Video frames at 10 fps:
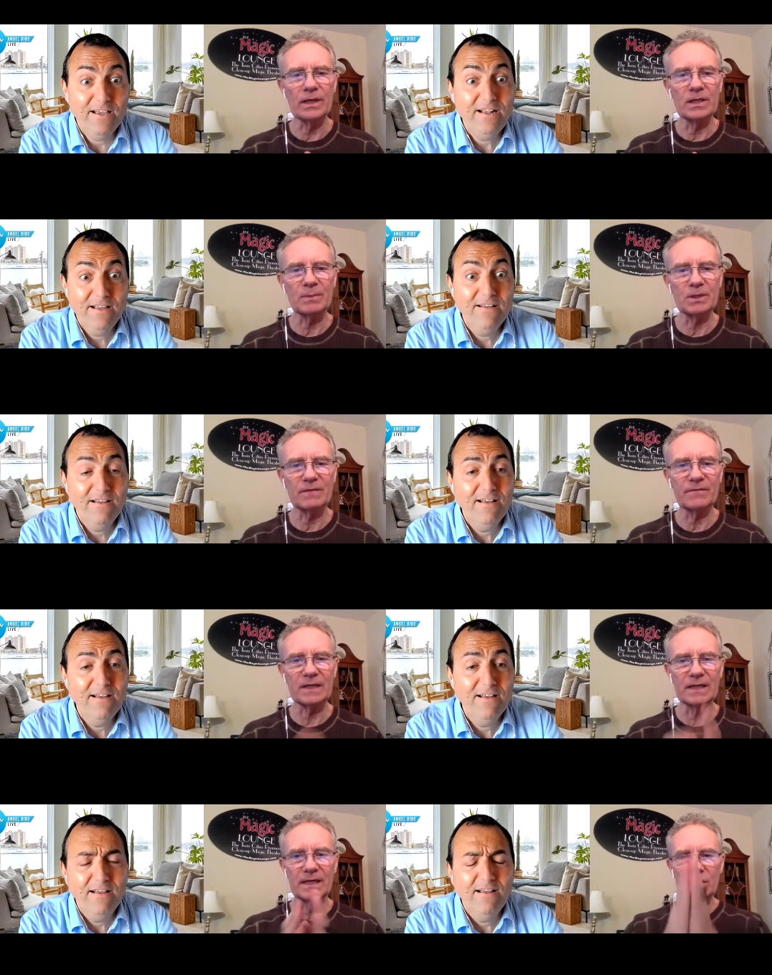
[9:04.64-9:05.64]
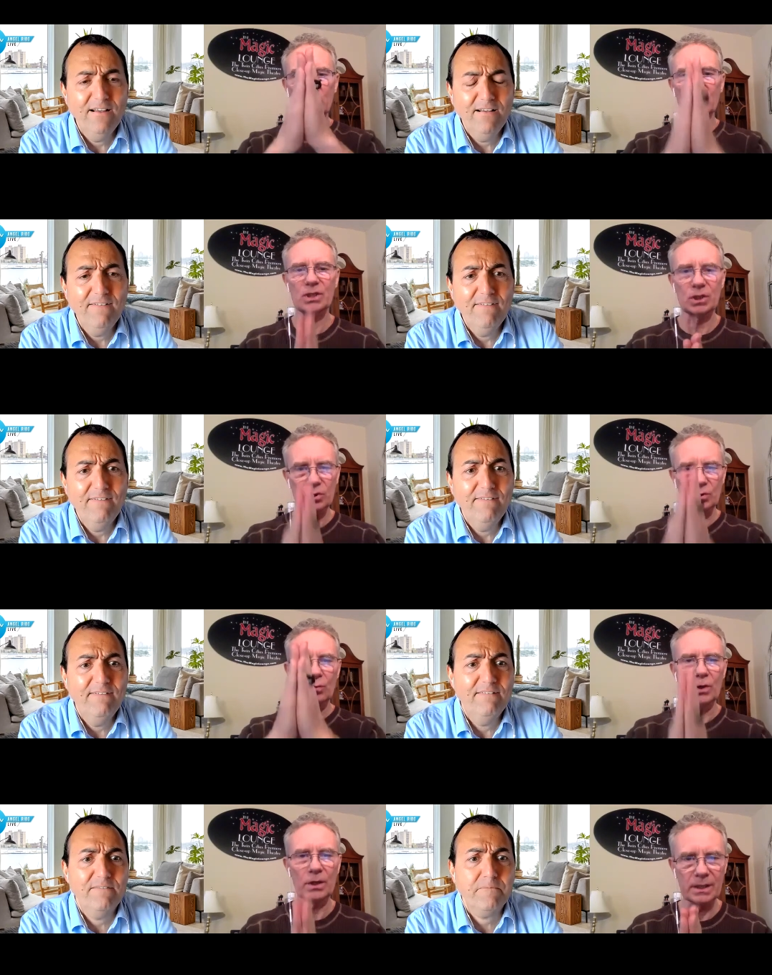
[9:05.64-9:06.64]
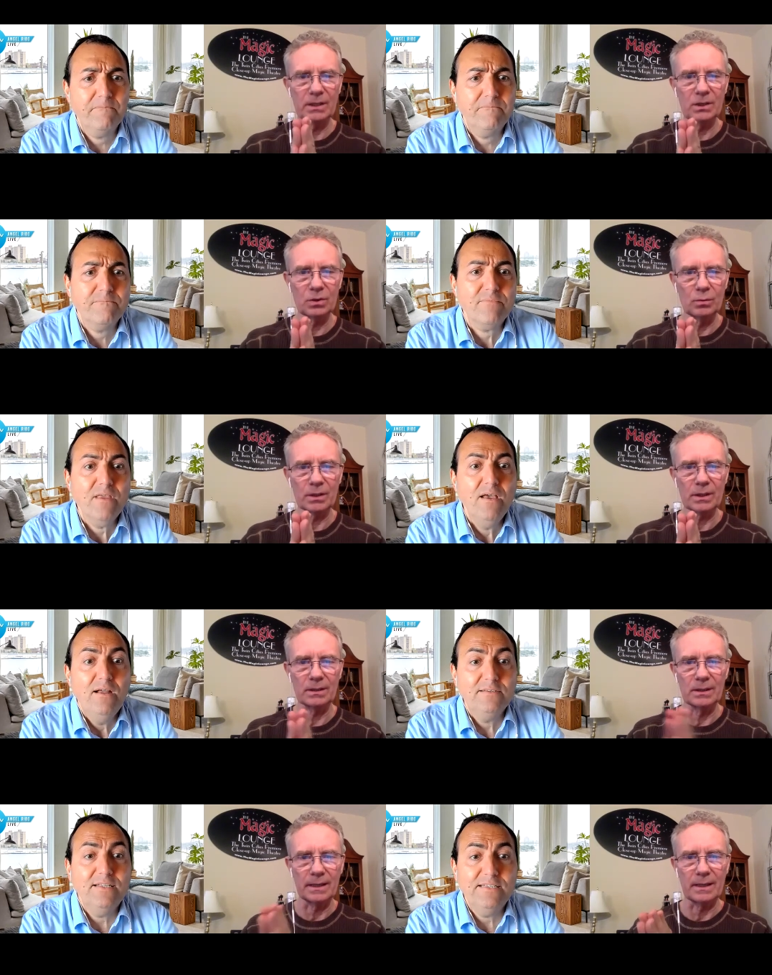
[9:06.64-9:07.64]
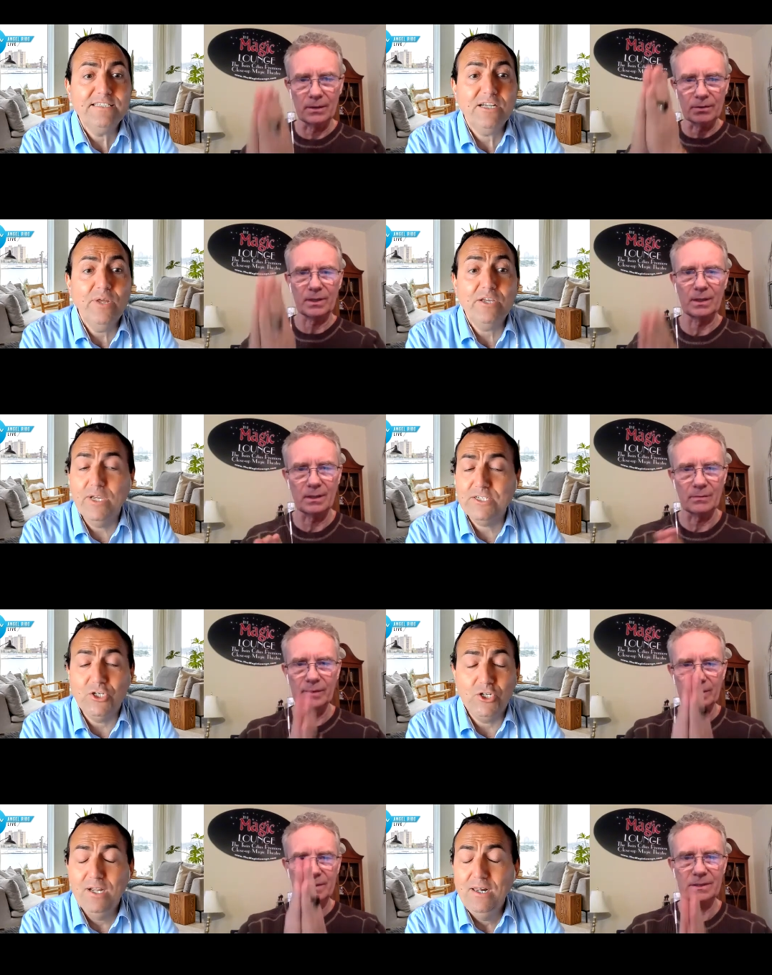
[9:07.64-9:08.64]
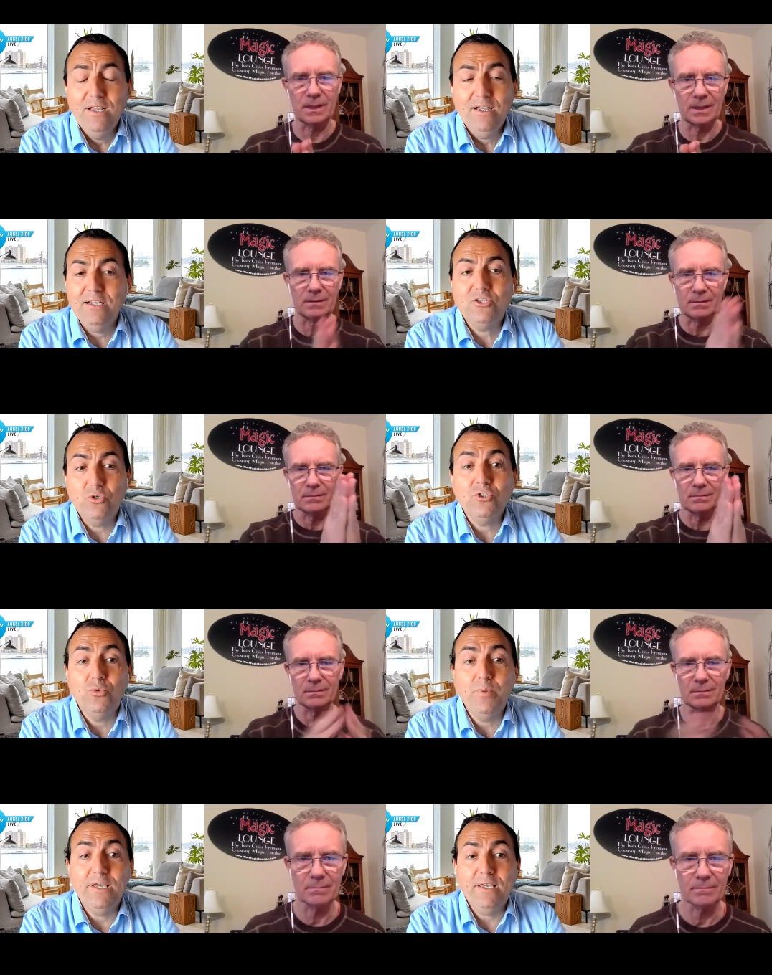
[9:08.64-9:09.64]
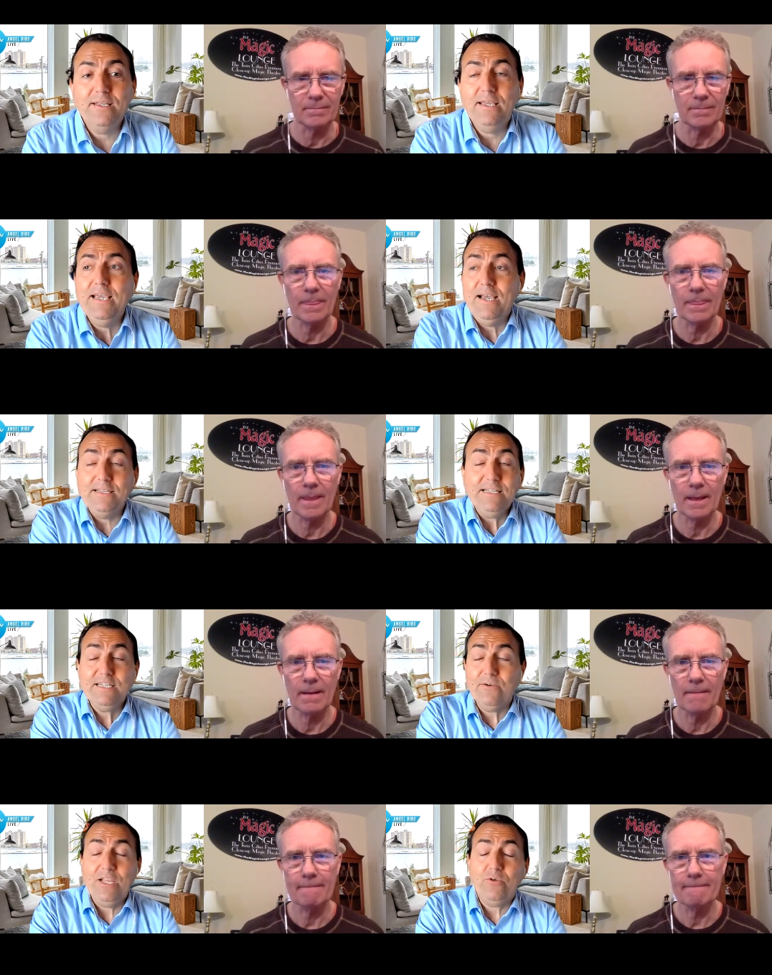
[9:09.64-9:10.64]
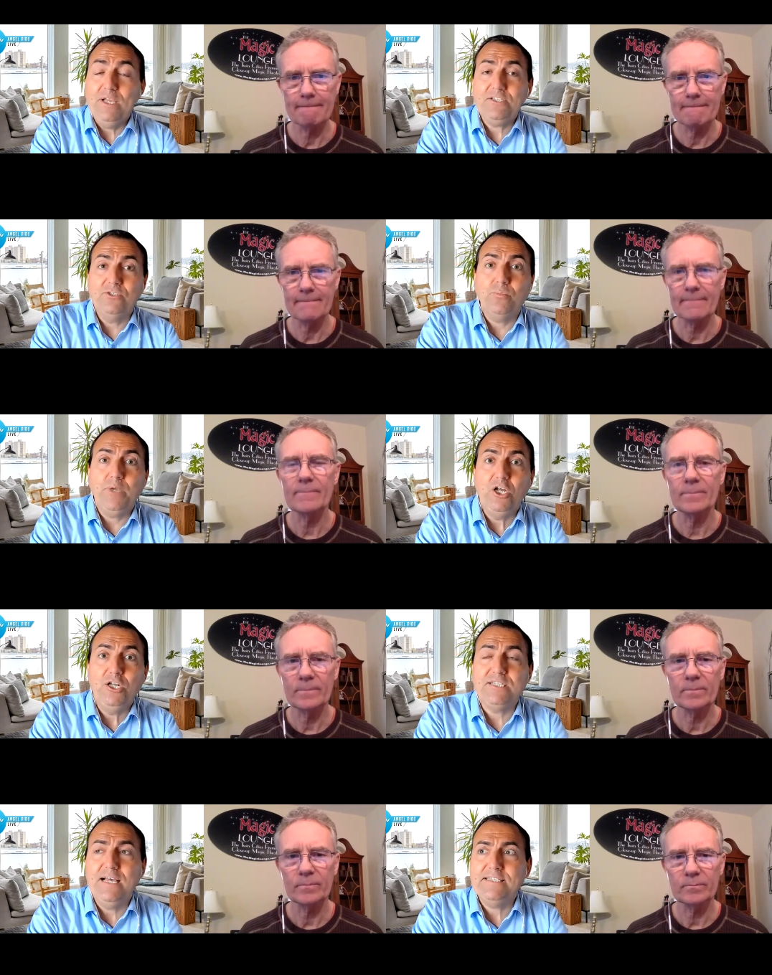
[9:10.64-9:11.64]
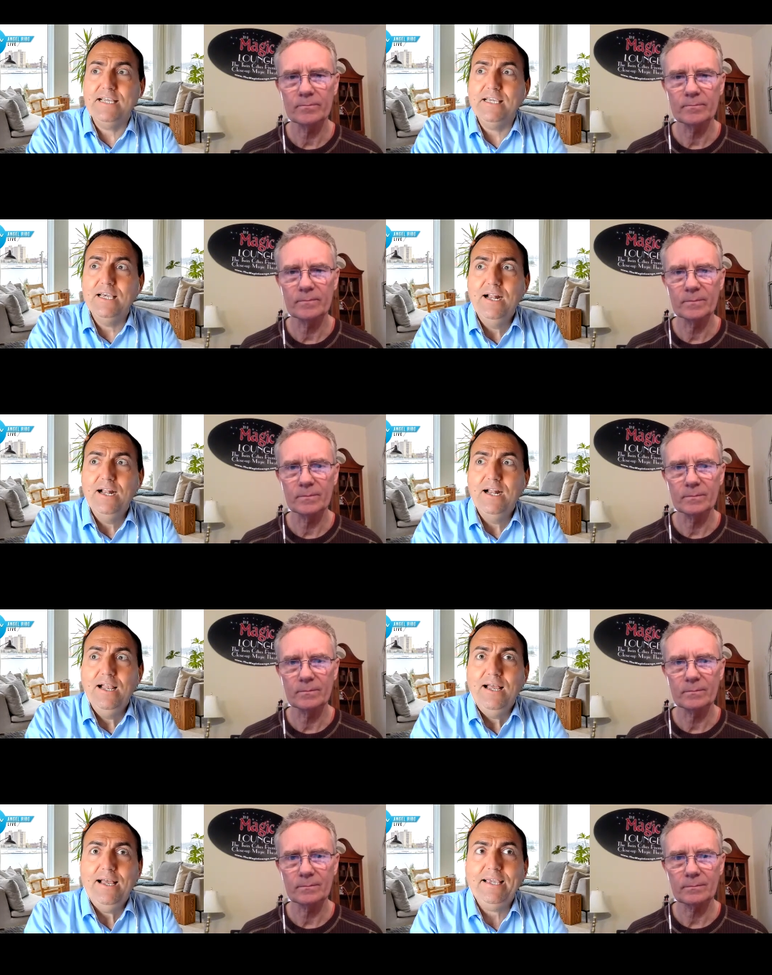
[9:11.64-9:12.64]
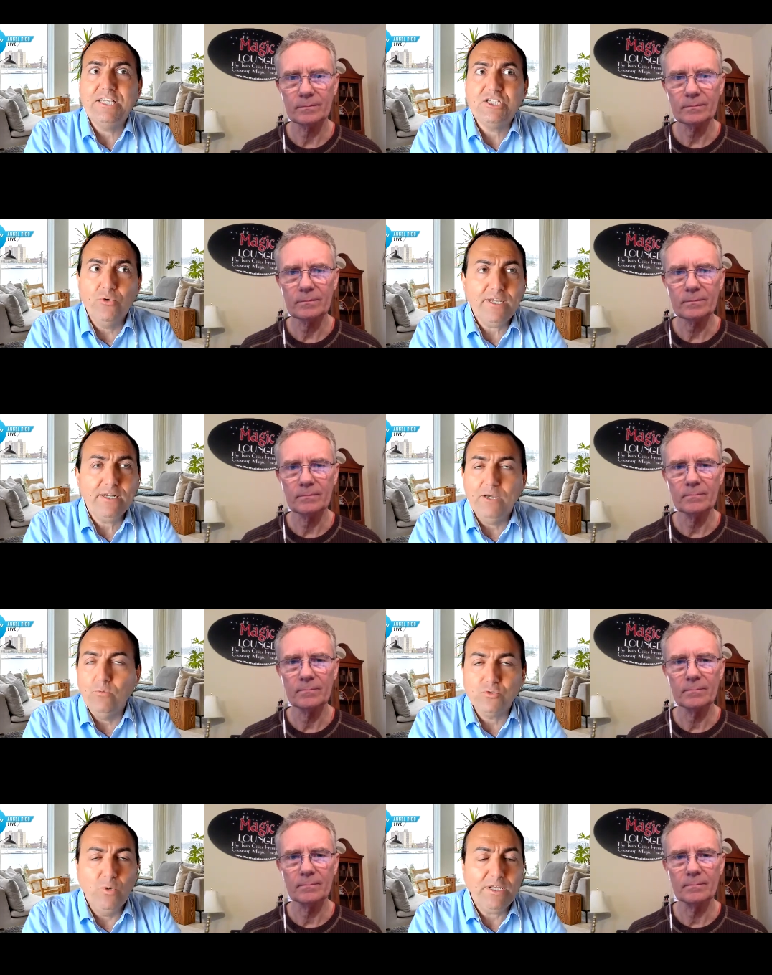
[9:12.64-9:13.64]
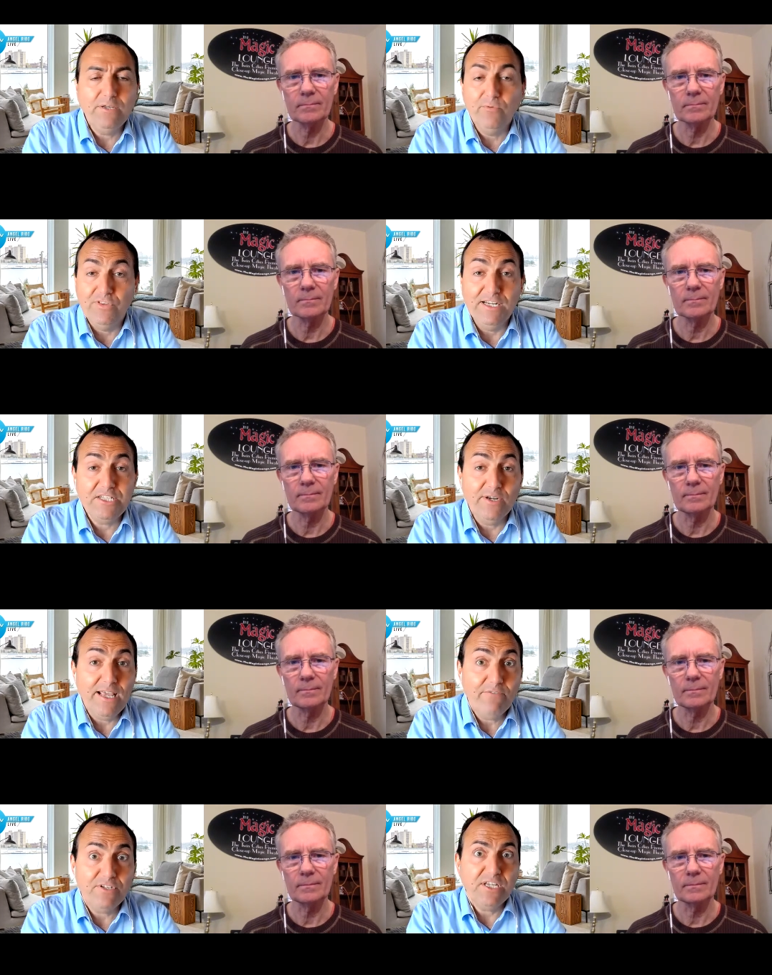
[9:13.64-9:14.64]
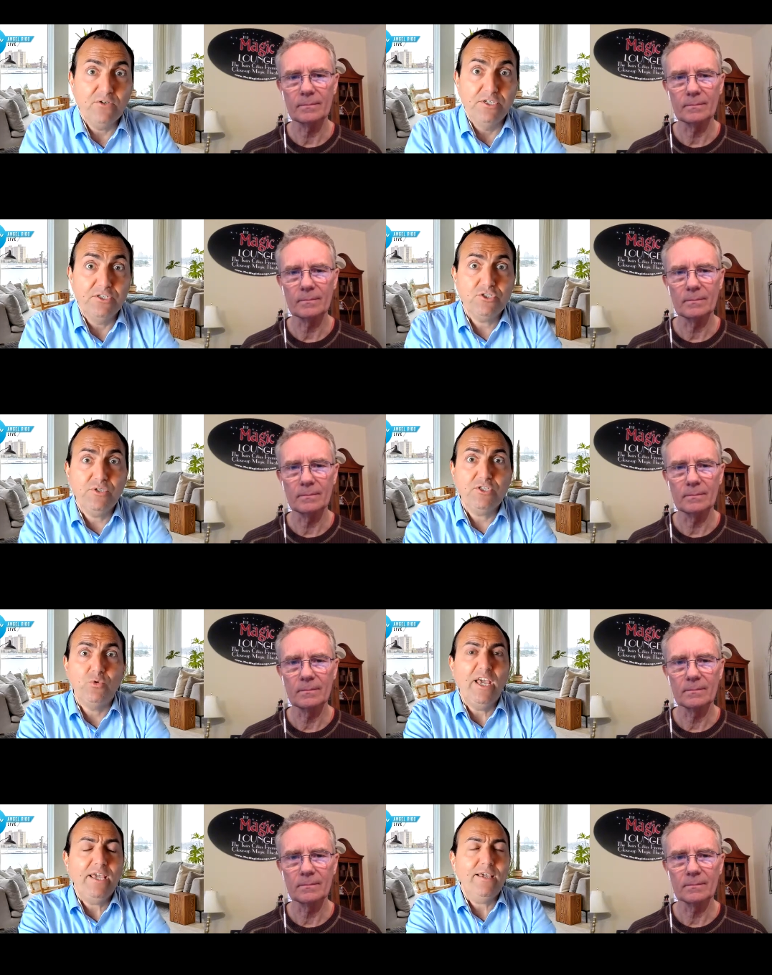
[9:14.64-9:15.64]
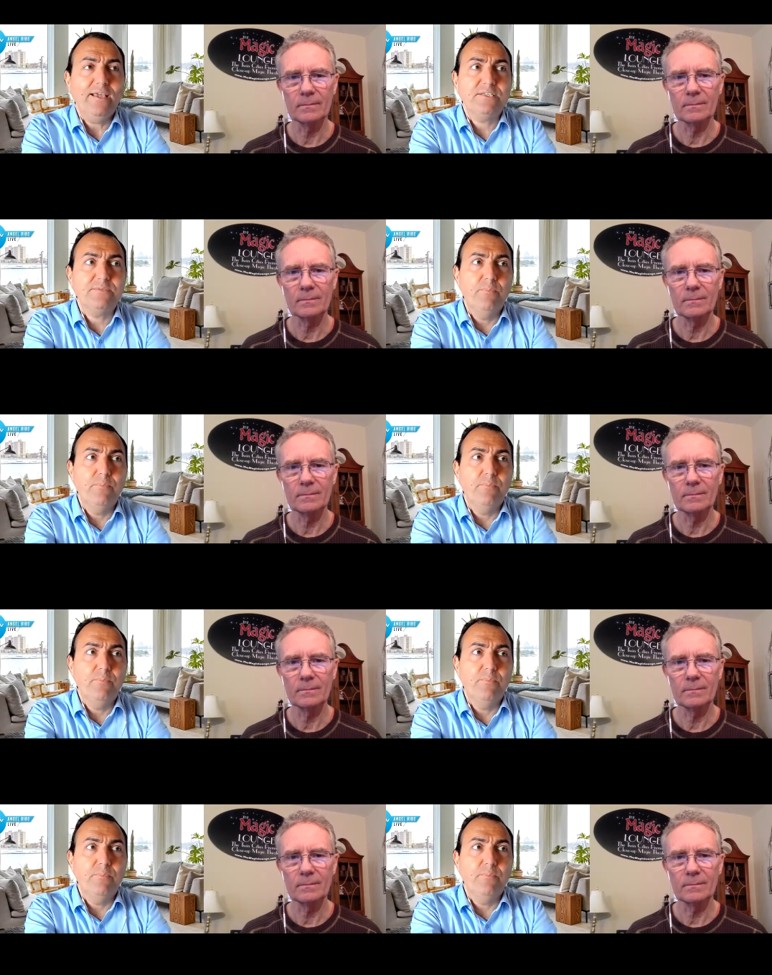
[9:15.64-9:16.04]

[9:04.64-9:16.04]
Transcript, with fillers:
Speaker 1: any specific niches that you work in? Do you work in like that's a great question. Real estate. To be yeah,
Speaker 2: that's a great question. To be honest, as I historically I was working with literally every single industry. Today it's